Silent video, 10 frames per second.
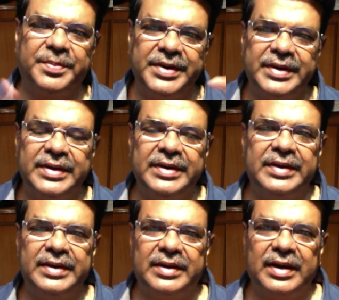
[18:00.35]
be
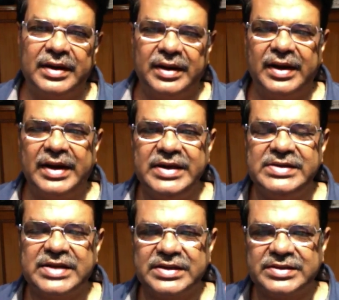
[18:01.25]
under any
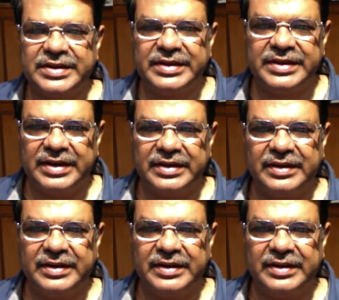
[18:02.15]
such thing that